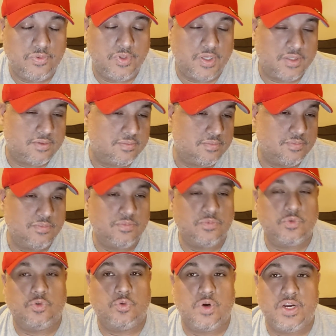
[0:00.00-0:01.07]
look,
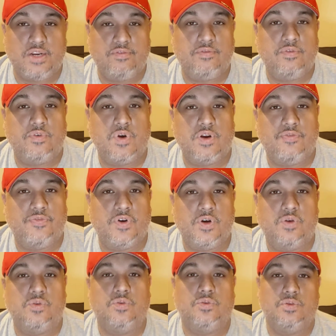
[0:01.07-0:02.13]
great
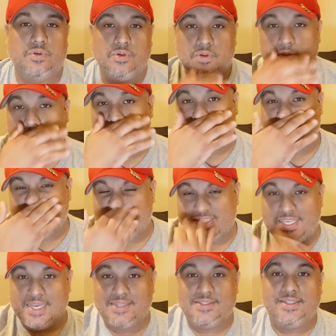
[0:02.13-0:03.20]
phone,
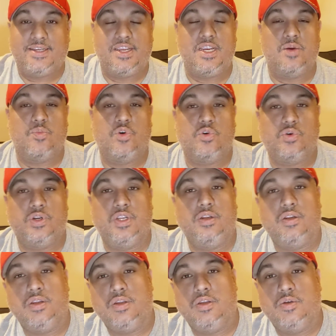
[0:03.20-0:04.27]
fantastic camera on
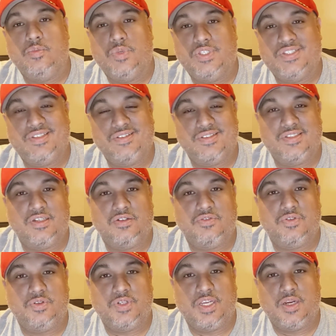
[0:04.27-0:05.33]
it, but it's still a
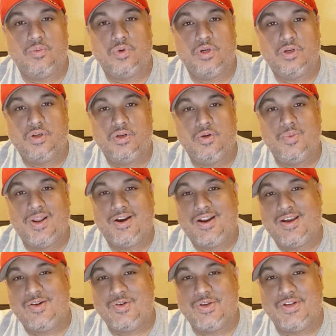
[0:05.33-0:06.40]
cell phone camera. No matter
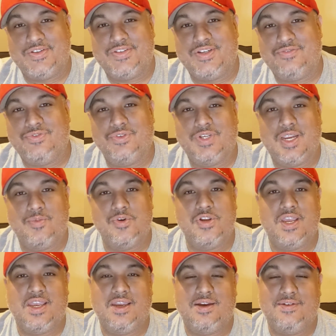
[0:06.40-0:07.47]
how good a cell phone camera
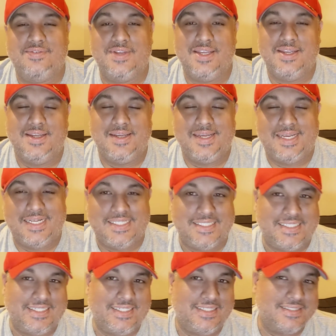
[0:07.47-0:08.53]
you have, at
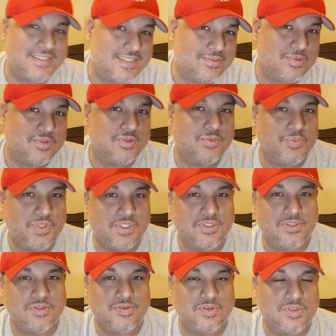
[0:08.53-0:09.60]
night, some of those
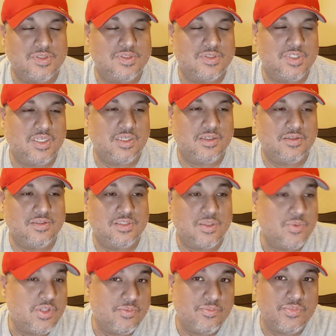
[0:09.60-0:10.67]
pictures, you know,
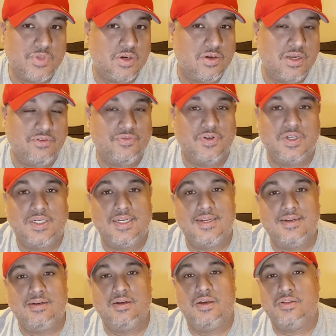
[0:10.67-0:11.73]
some of them turned out
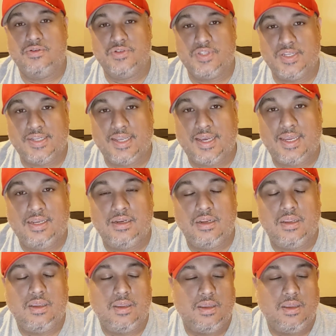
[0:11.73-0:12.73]
fine, others did not.